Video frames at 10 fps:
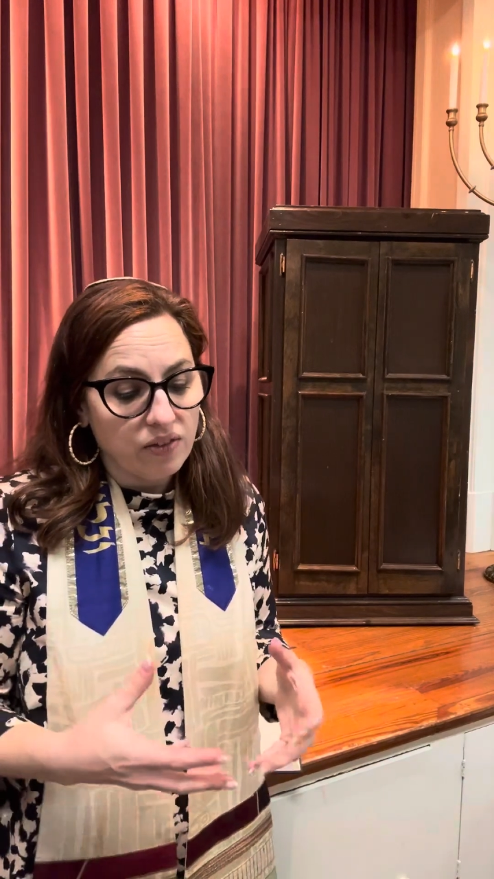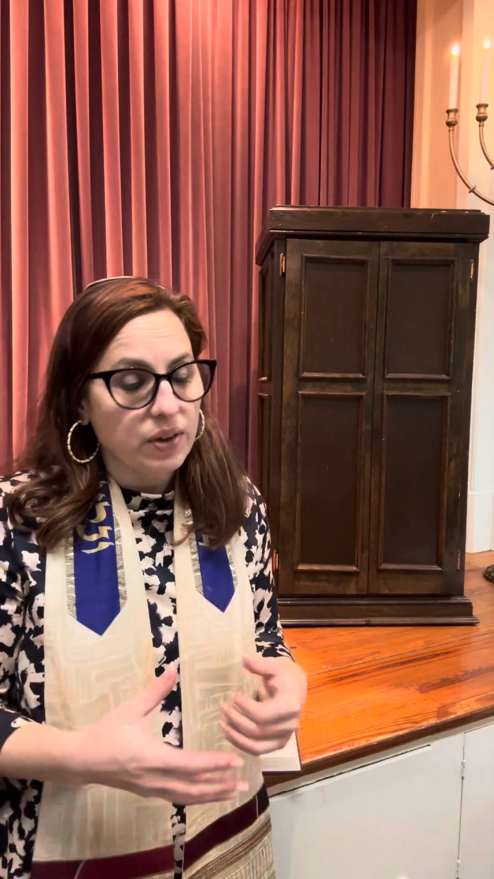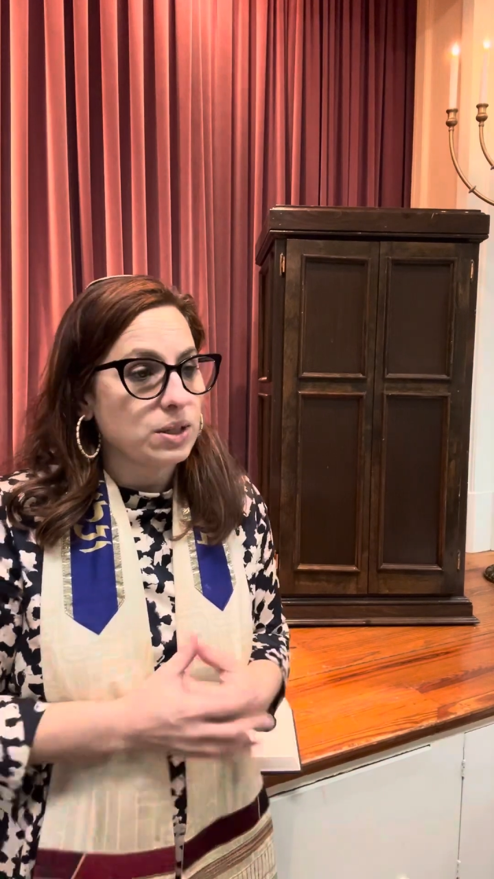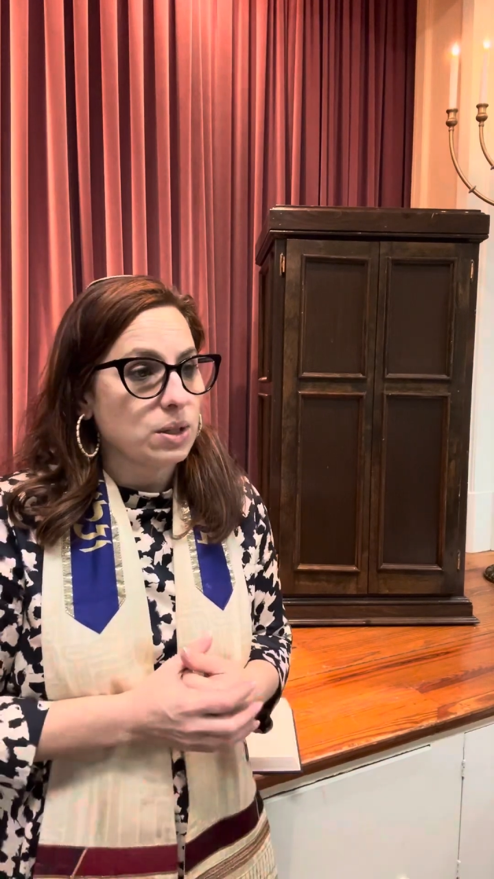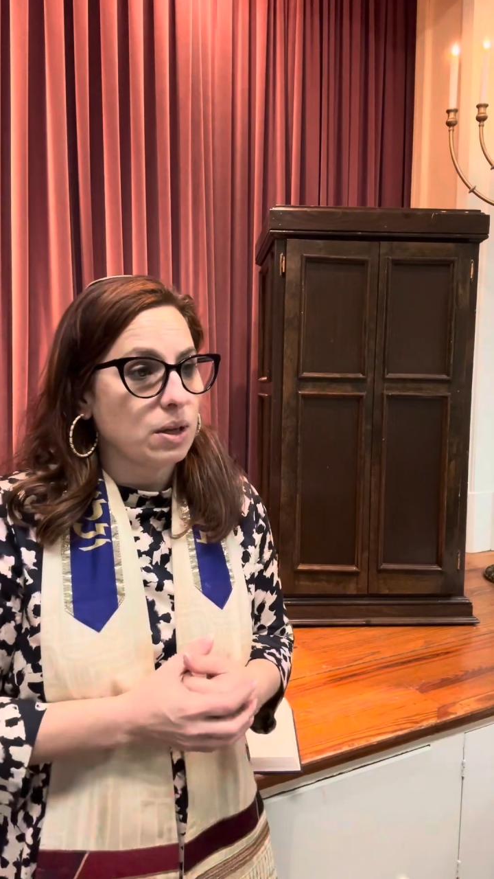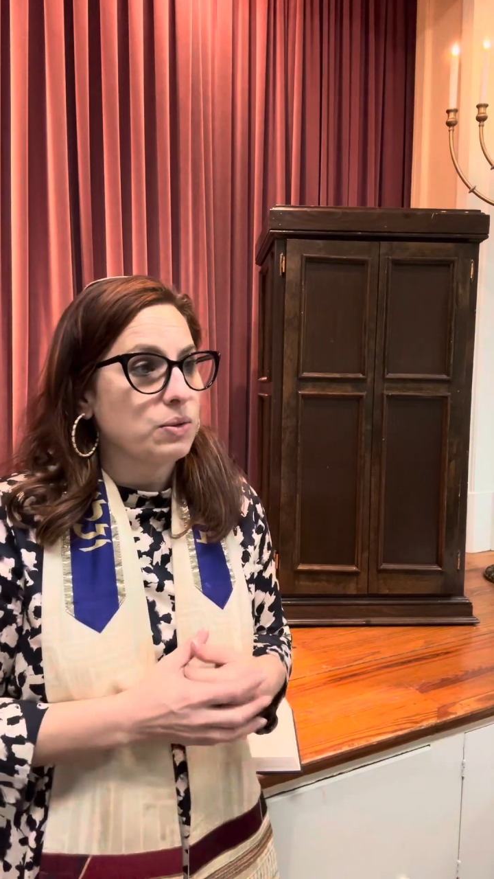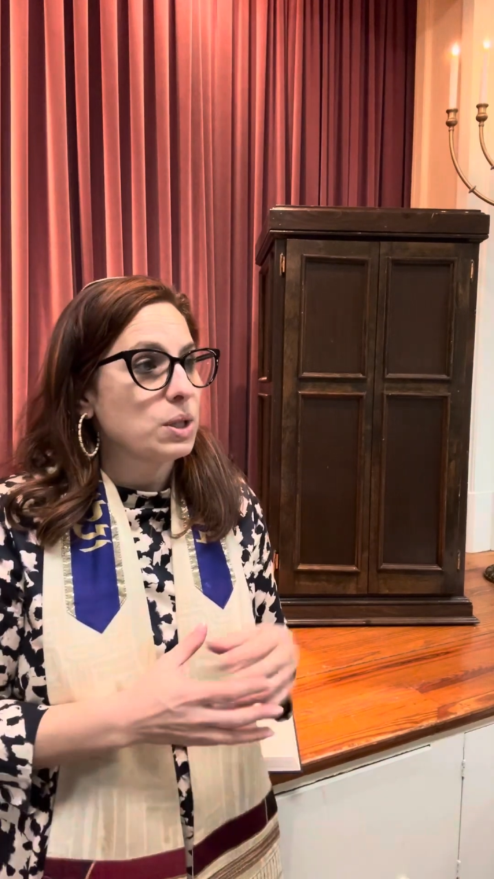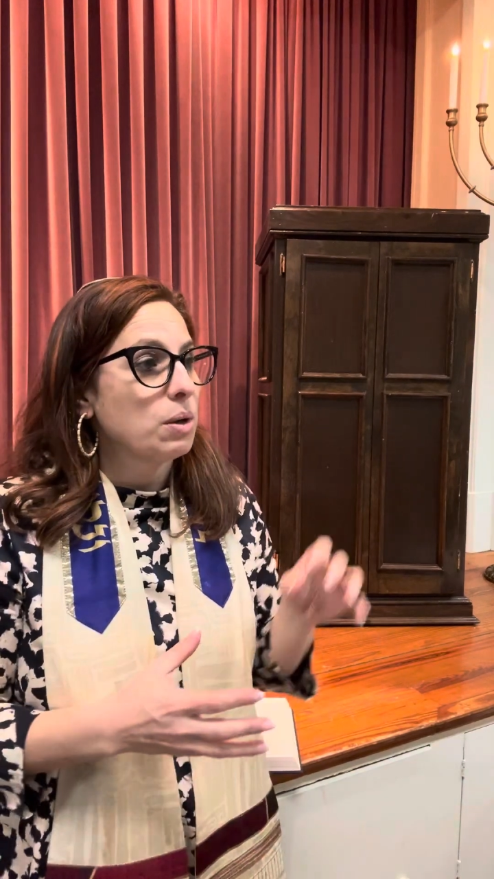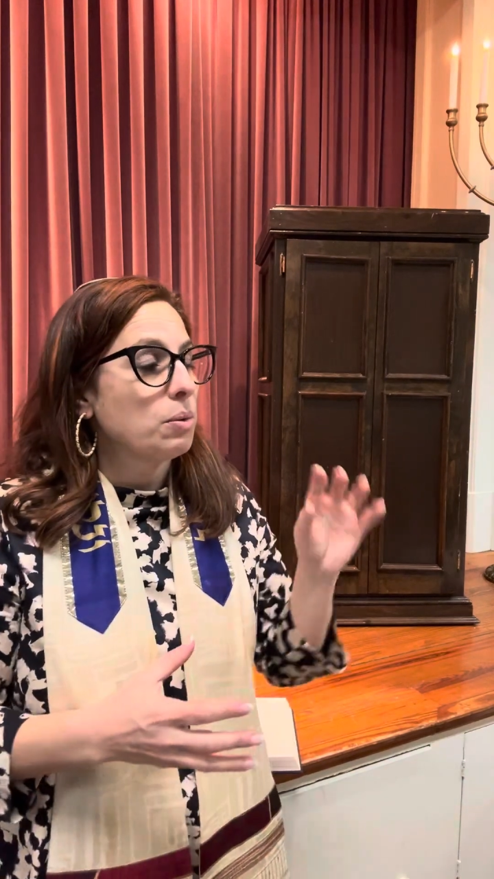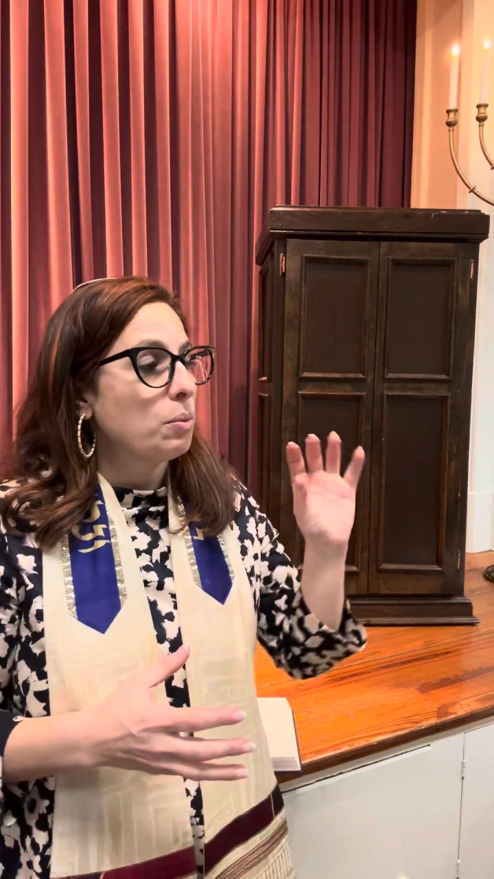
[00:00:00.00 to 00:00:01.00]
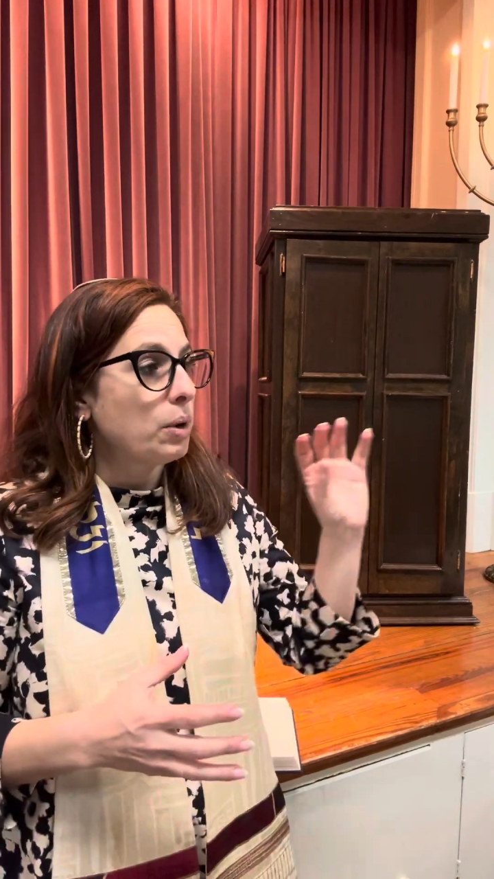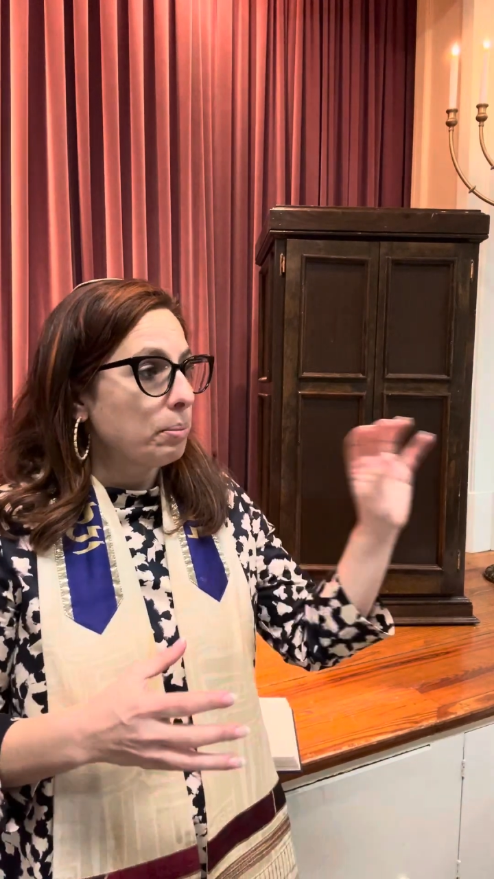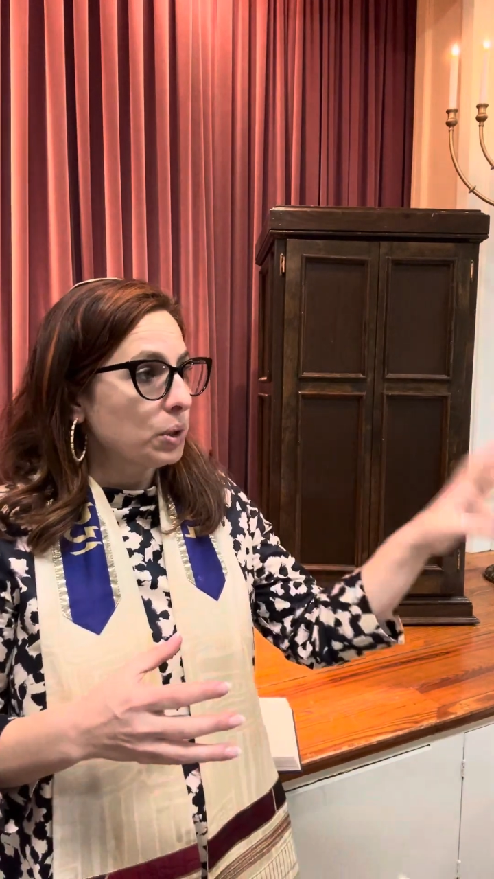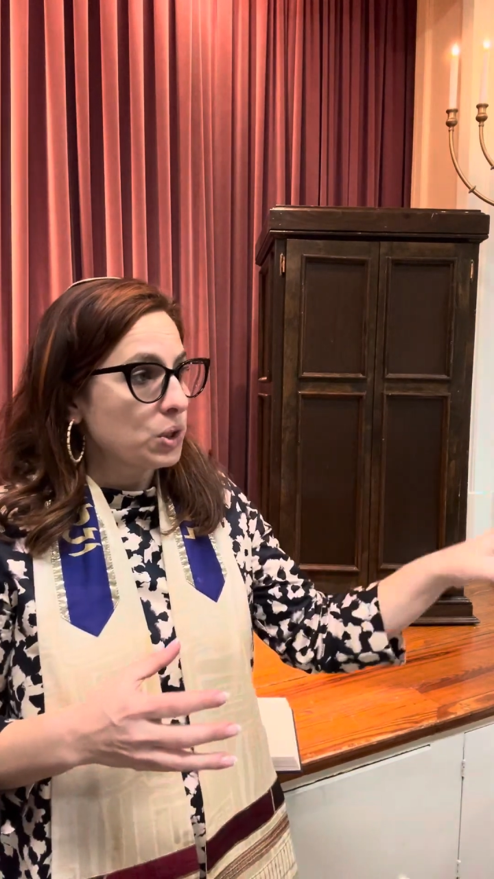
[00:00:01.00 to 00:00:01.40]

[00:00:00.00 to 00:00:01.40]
as if one